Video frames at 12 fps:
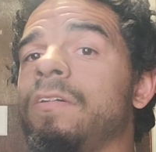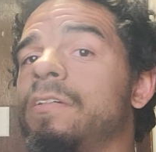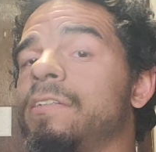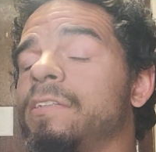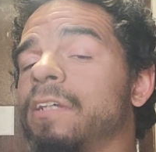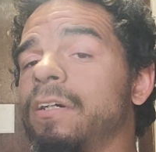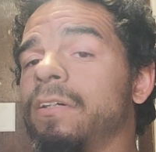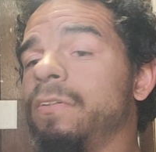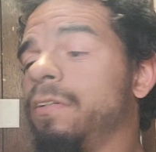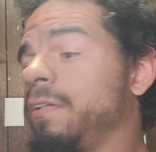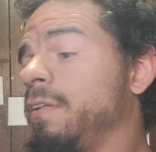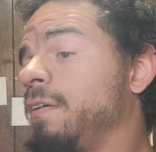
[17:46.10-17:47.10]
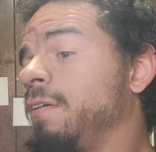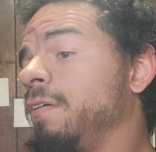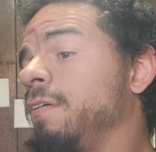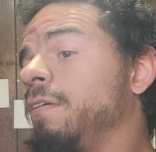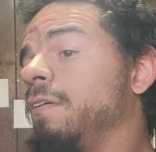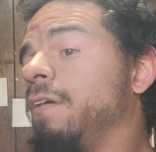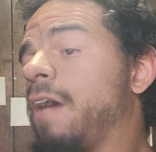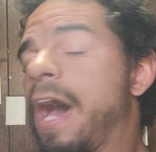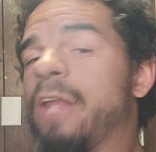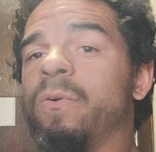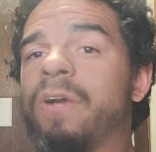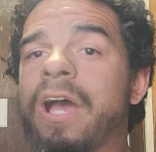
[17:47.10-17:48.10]
So, I
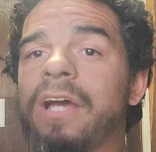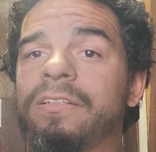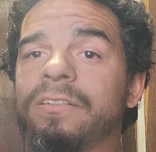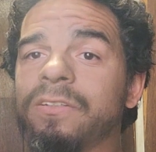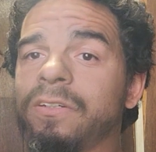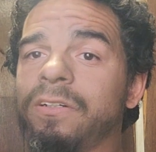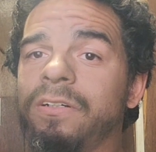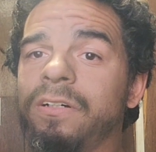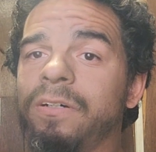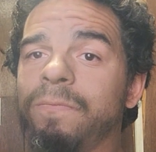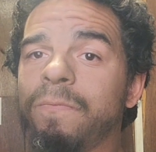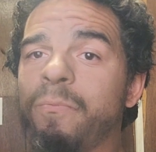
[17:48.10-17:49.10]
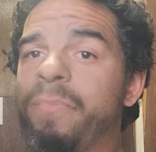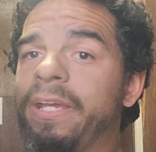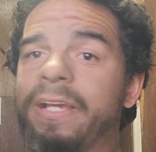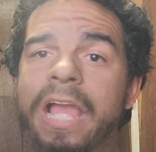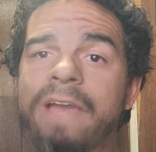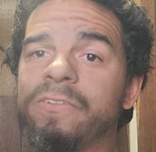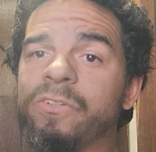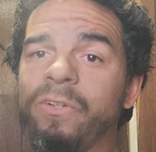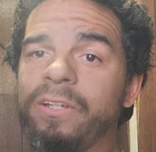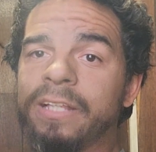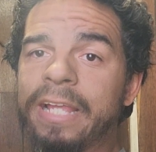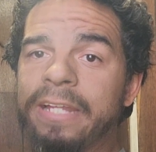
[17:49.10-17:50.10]
don't got the big heavy
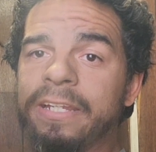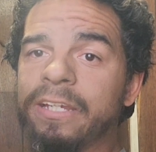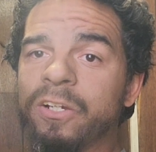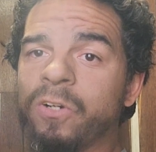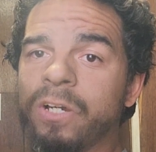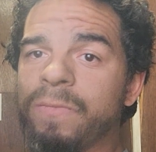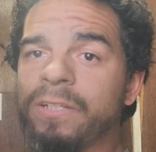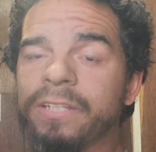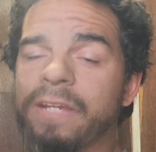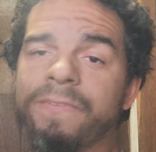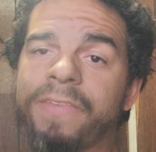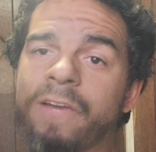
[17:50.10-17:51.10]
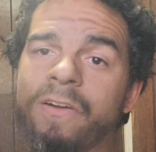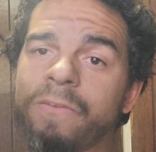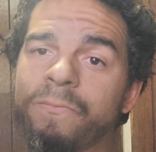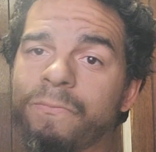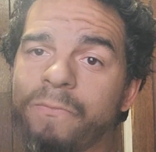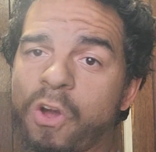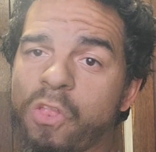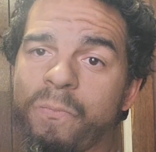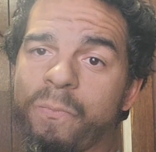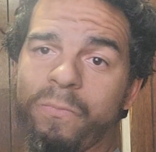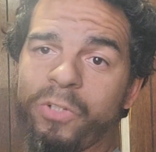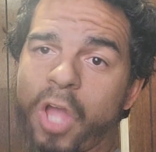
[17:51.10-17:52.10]
duty cleaning equipment and everything like other
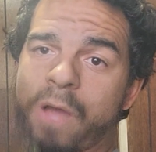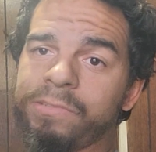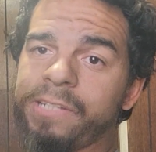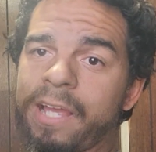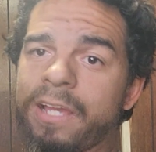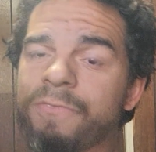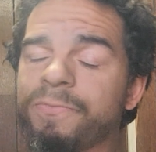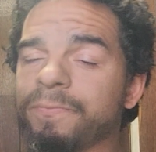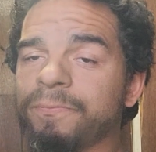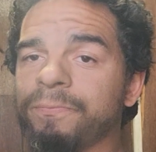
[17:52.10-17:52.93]
shops have.